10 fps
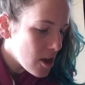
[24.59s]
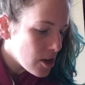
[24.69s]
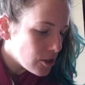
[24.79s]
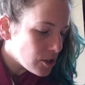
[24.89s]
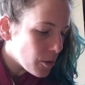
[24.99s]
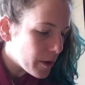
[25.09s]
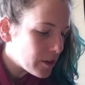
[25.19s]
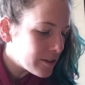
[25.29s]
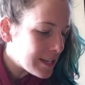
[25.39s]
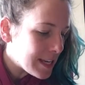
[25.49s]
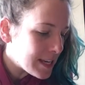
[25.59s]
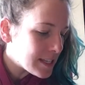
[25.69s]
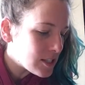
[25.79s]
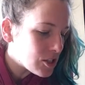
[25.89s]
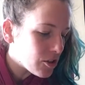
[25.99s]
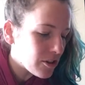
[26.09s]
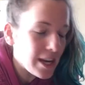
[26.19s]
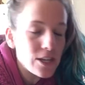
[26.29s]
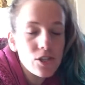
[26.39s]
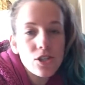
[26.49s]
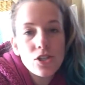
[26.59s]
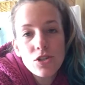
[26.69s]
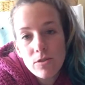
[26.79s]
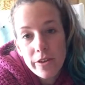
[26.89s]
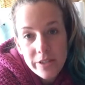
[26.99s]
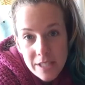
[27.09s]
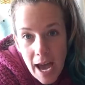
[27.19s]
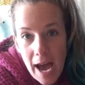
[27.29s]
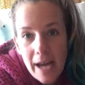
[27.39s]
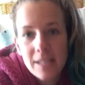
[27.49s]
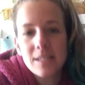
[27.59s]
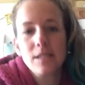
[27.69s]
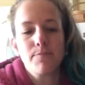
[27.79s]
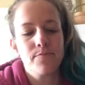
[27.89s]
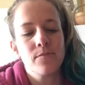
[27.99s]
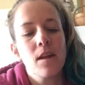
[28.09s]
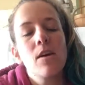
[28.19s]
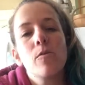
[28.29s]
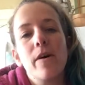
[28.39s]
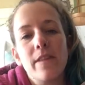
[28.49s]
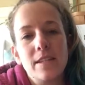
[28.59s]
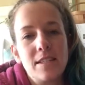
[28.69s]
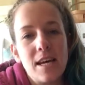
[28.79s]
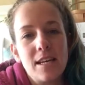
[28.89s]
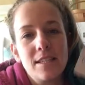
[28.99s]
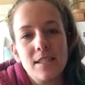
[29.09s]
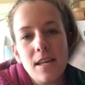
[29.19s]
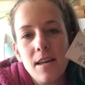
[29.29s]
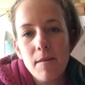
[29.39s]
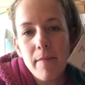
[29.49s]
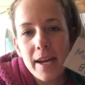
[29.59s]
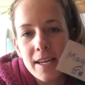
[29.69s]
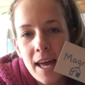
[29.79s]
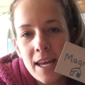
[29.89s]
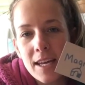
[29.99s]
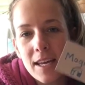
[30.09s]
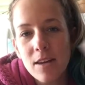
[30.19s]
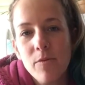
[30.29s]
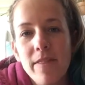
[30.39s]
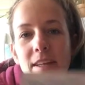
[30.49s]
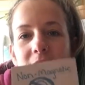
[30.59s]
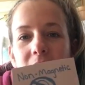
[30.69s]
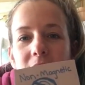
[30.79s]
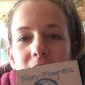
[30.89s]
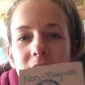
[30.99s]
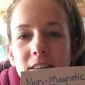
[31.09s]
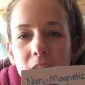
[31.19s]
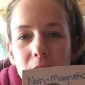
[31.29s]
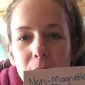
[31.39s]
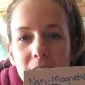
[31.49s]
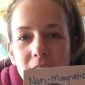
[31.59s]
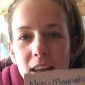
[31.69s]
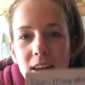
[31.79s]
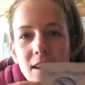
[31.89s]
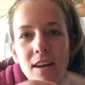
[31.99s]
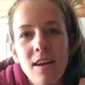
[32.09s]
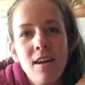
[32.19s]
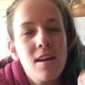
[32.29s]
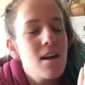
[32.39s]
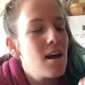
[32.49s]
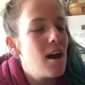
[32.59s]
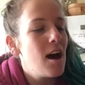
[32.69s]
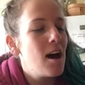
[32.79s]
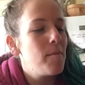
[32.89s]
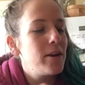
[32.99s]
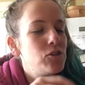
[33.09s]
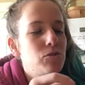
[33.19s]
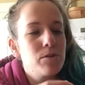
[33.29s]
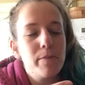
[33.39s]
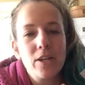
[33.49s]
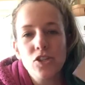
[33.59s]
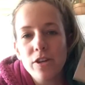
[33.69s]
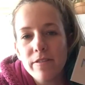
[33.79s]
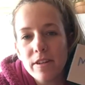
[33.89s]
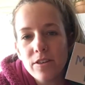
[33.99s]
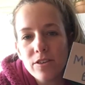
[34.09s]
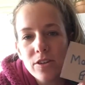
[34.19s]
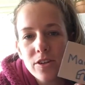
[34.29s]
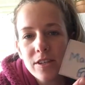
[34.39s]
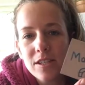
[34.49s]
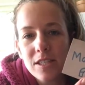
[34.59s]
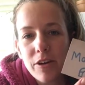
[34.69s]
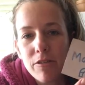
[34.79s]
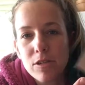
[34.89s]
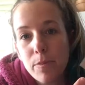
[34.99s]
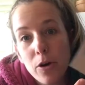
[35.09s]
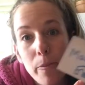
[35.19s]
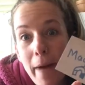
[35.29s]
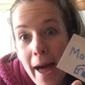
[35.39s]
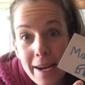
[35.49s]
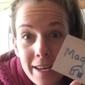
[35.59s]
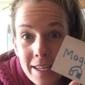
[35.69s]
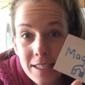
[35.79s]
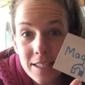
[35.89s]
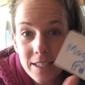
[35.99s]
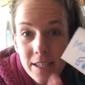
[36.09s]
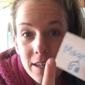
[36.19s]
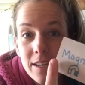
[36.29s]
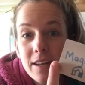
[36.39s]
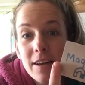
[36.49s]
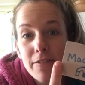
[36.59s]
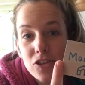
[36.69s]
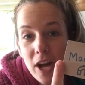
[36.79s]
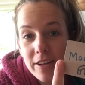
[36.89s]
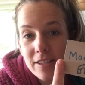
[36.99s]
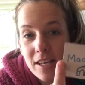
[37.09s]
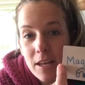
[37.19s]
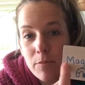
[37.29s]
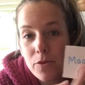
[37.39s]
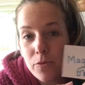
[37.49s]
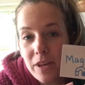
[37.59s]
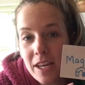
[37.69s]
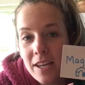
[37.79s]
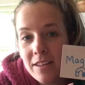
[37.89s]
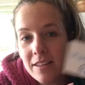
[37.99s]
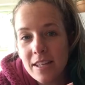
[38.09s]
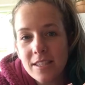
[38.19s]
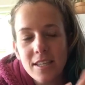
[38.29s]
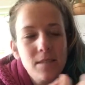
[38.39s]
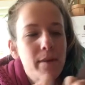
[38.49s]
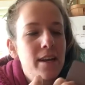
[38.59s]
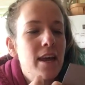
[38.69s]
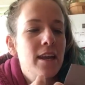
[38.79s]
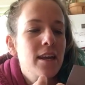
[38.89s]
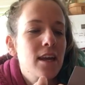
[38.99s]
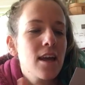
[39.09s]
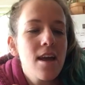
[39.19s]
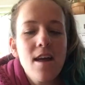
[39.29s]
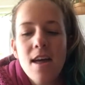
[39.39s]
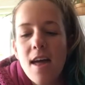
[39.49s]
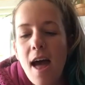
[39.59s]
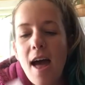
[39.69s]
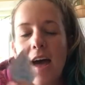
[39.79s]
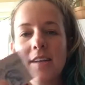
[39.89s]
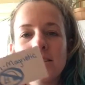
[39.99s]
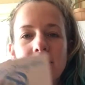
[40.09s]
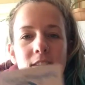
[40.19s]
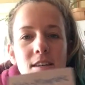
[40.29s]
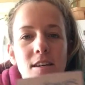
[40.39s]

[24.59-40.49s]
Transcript: So what you'll need is to create two little tags, one that says magnetic, one that says non-magnetic. I drew a picture of a little stereotypical magnet if a child is unable to read that says magnetic, and